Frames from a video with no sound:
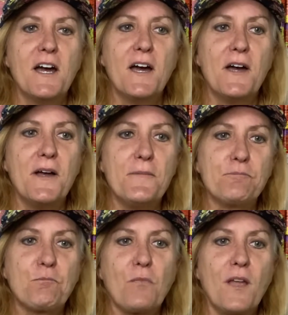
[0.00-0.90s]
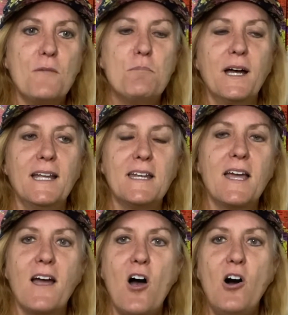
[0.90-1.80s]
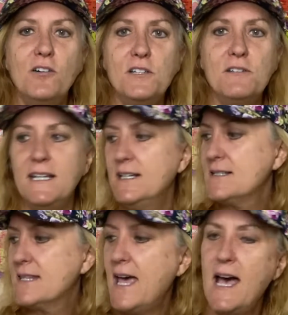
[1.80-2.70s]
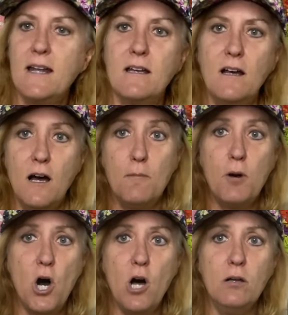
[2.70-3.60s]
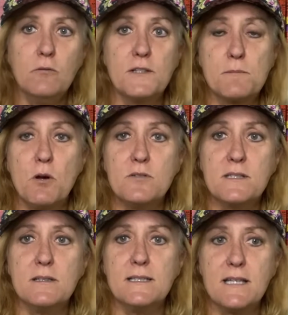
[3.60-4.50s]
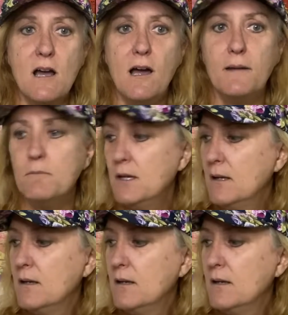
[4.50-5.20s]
Um, but all you need is that, a ball, which most of the time